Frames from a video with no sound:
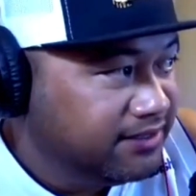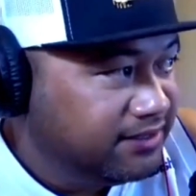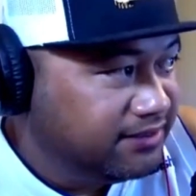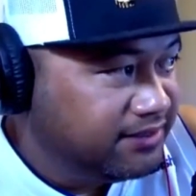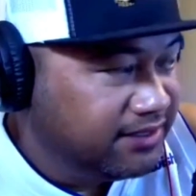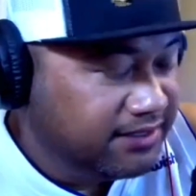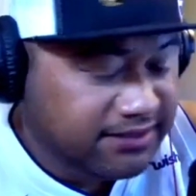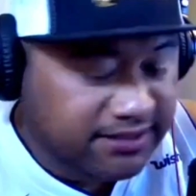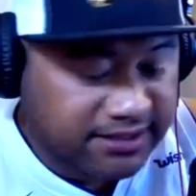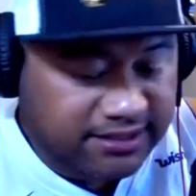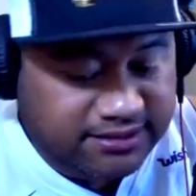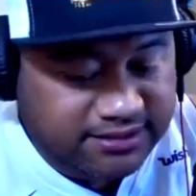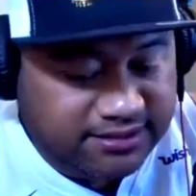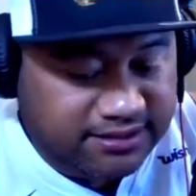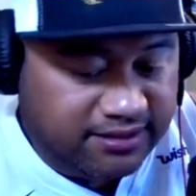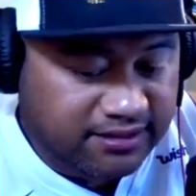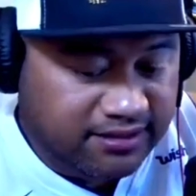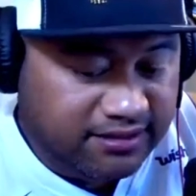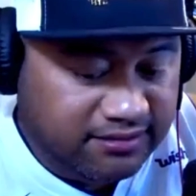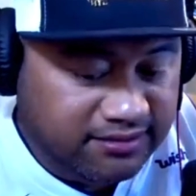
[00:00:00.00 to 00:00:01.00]
it's a
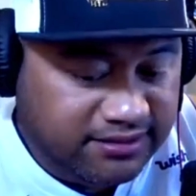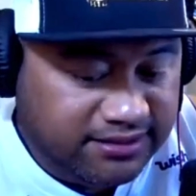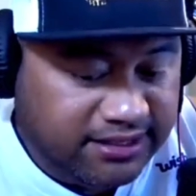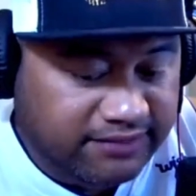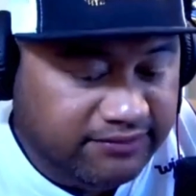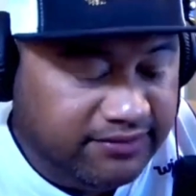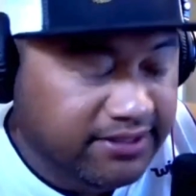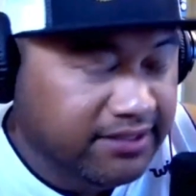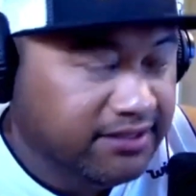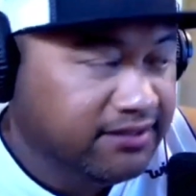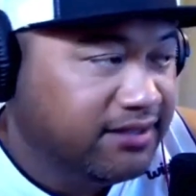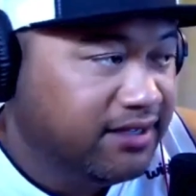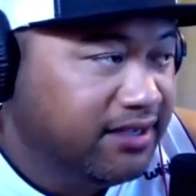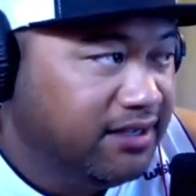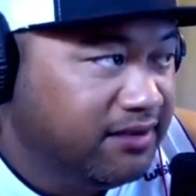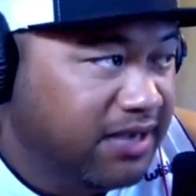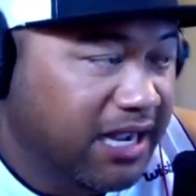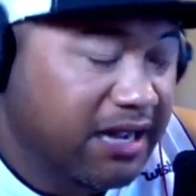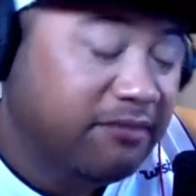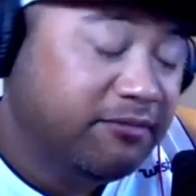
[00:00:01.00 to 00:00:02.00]
longevity
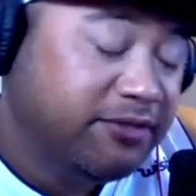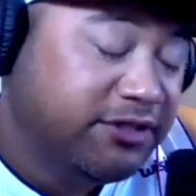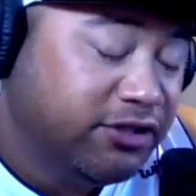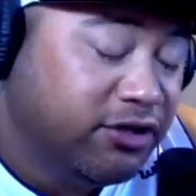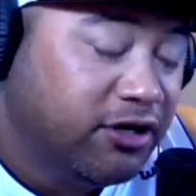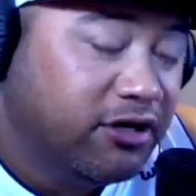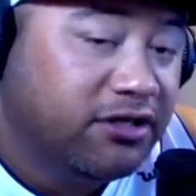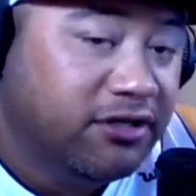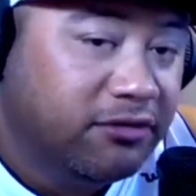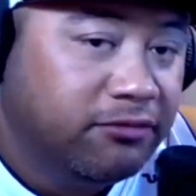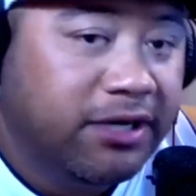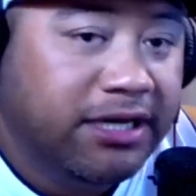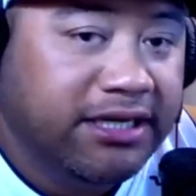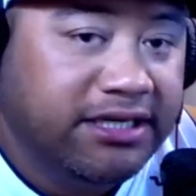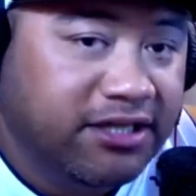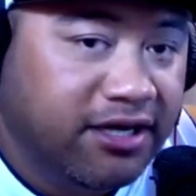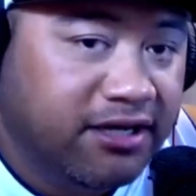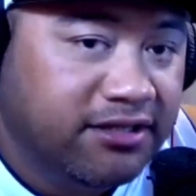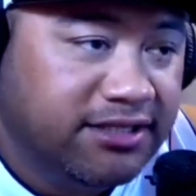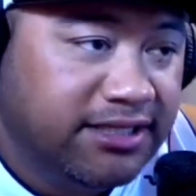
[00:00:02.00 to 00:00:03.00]
thing. I'm sure Dwayne
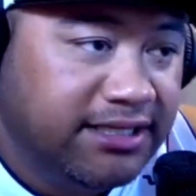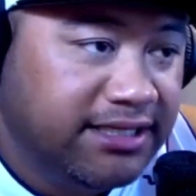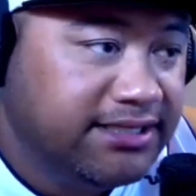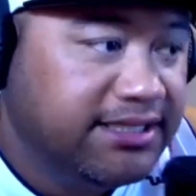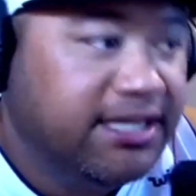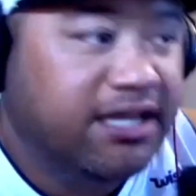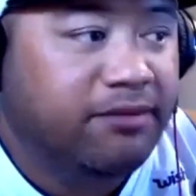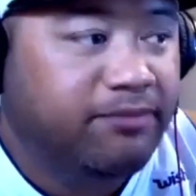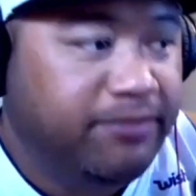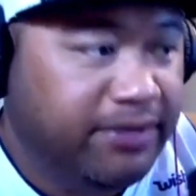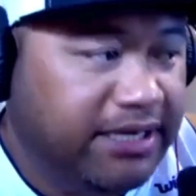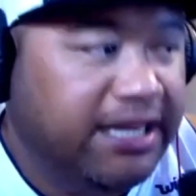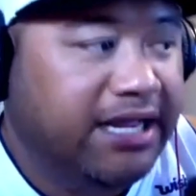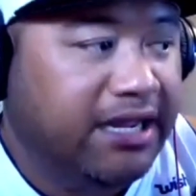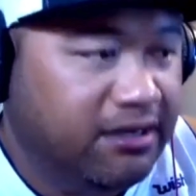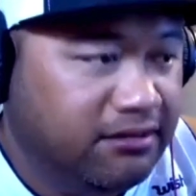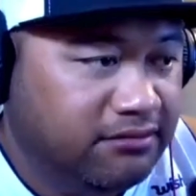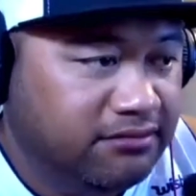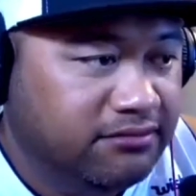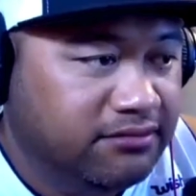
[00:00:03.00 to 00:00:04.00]
Johnson is helping
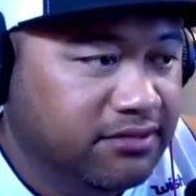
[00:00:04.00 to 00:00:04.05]
out.